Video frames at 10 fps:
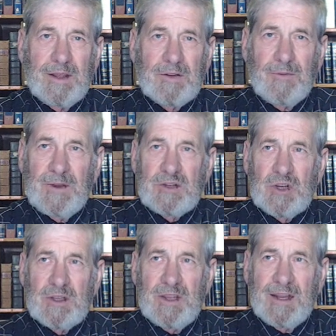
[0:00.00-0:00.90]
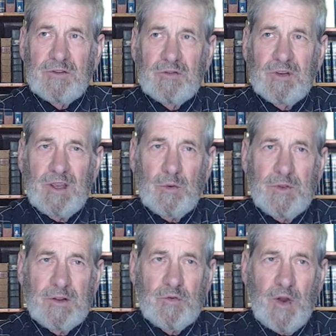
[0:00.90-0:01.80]
fishing nets where
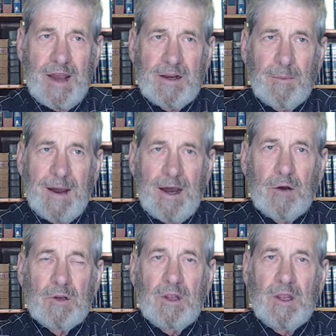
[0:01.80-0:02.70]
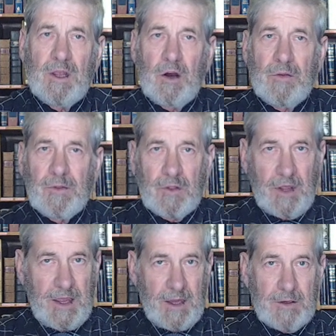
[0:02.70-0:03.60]
they dried them out on the
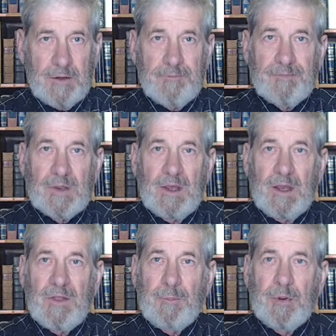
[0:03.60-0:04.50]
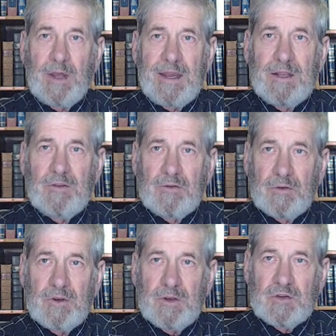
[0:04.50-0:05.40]
land, and the plains
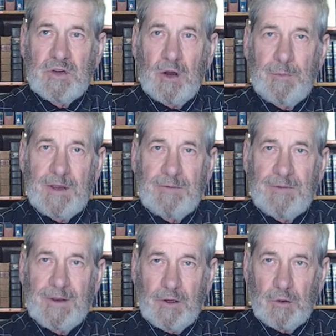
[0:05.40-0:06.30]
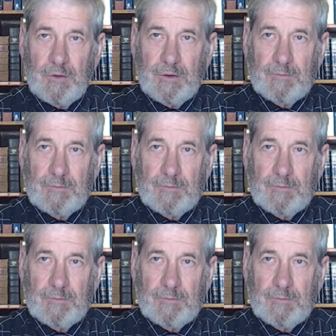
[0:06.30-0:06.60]
shall be filled.